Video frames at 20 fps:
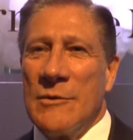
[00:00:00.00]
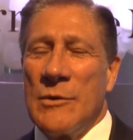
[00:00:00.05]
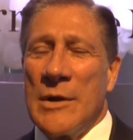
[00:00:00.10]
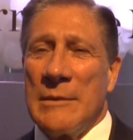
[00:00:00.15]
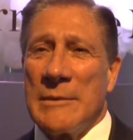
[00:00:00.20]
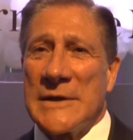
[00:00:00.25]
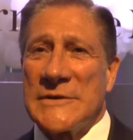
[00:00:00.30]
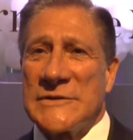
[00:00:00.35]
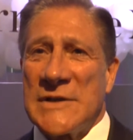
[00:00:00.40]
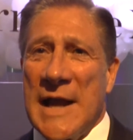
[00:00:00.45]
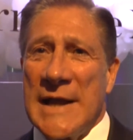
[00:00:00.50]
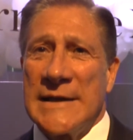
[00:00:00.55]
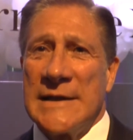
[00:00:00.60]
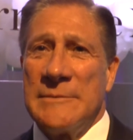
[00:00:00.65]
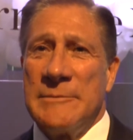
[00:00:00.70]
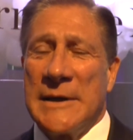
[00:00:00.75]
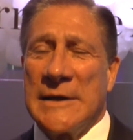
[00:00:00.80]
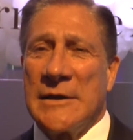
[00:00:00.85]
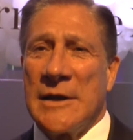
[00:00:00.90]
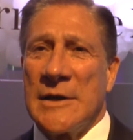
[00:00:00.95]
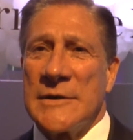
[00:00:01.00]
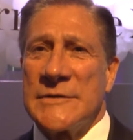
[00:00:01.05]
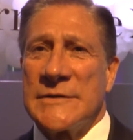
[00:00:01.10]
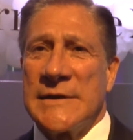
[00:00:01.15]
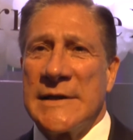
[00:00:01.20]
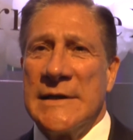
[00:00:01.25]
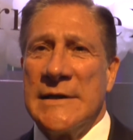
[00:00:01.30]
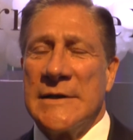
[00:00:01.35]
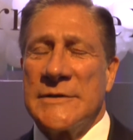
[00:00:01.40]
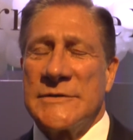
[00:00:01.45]
Well, I'm excited because
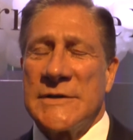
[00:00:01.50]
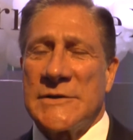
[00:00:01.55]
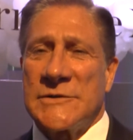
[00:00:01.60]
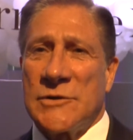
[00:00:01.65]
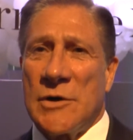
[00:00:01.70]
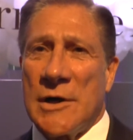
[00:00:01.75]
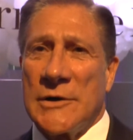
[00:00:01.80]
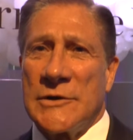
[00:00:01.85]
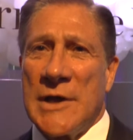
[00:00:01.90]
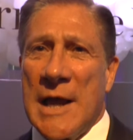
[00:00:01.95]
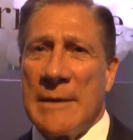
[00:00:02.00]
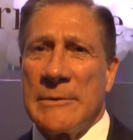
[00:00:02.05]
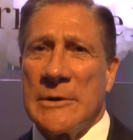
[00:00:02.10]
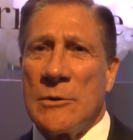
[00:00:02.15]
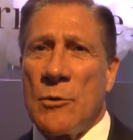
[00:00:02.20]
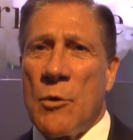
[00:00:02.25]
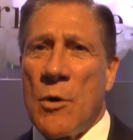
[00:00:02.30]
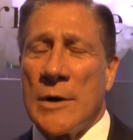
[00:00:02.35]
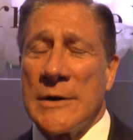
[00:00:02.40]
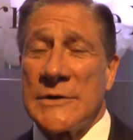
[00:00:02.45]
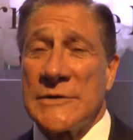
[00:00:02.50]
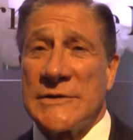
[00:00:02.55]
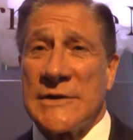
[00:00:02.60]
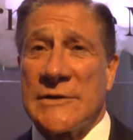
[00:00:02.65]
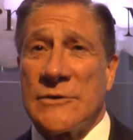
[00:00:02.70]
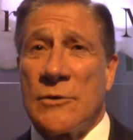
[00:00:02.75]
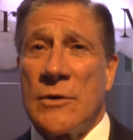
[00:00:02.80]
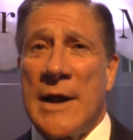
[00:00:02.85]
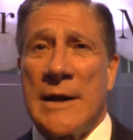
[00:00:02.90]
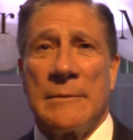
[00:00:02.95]
the 6-Star Diamond Award is
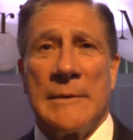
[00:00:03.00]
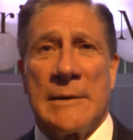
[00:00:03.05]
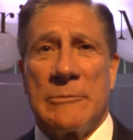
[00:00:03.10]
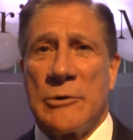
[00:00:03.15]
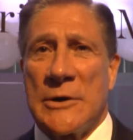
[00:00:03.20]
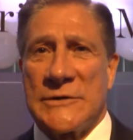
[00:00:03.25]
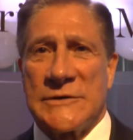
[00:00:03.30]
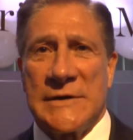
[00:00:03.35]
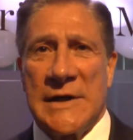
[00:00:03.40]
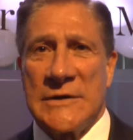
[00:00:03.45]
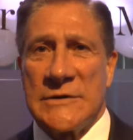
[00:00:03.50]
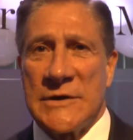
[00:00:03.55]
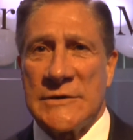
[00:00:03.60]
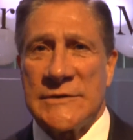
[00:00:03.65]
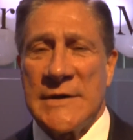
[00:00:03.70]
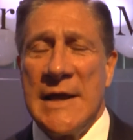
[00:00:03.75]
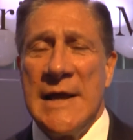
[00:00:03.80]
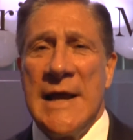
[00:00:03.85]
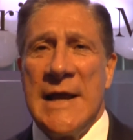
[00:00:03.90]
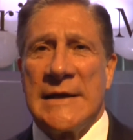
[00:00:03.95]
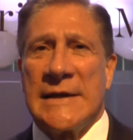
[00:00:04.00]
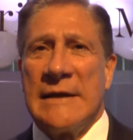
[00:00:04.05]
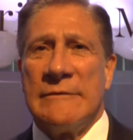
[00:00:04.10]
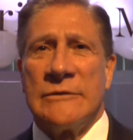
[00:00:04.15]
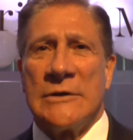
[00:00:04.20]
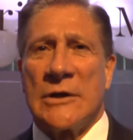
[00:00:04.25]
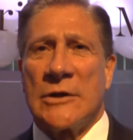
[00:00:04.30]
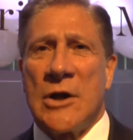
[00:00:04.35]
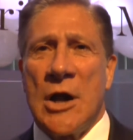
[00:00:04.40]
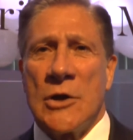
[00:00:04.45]
incredibly prestigious,
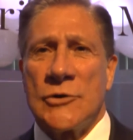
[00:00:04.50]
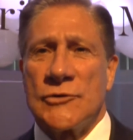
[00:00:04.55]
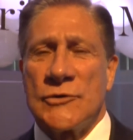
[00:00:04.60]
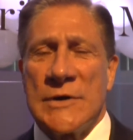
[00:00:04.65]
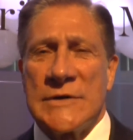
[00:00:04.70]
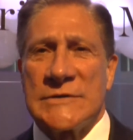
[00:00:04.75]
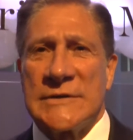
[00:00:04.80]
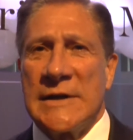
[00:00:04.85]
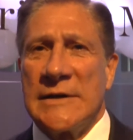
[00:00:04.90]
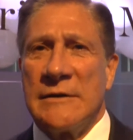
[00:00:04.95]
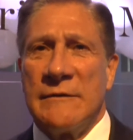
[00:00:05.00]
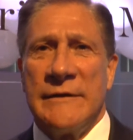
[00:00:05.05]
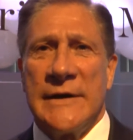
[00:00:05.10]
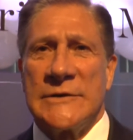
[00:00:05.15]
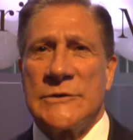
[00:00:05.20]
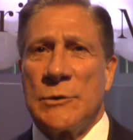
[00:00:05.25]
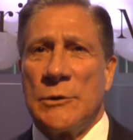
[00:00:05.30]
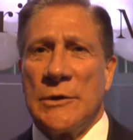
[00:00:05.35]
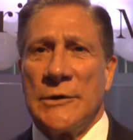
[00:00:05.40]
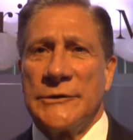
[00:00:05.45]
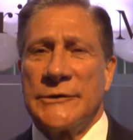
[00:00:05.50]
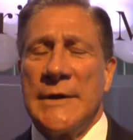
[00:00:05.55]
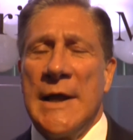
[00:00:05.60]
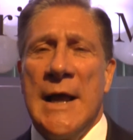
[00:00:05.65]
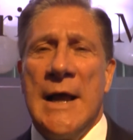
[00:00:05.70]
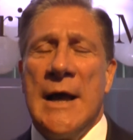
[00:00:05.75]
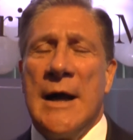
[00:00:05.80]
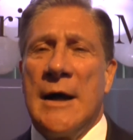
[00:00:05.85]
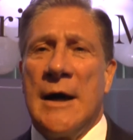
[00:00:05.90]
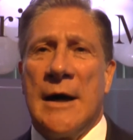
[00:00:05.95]
given to countries and individuals
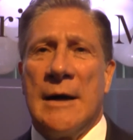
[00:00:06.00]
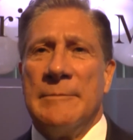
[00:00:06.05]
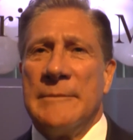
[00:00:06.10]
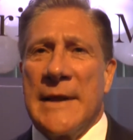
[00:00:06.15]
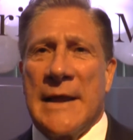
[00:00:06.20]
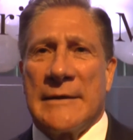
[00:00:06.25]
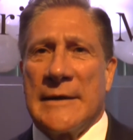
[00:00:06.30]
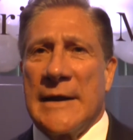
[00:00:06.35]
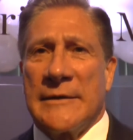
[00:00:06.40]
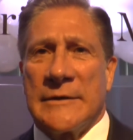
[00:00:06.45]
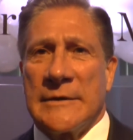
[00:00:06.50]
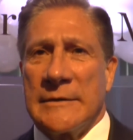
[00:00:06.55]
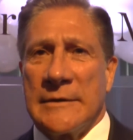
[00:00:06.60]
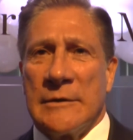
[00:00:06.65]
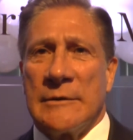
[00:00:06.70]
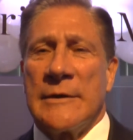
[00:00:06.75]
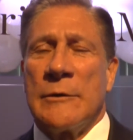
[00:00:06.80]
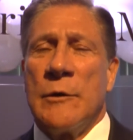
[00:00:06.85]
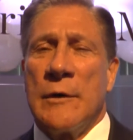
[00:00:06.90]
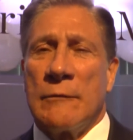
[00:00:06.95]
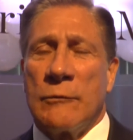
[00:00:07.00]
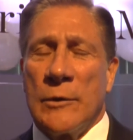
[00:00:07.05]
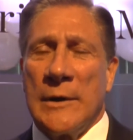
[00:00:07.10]
who have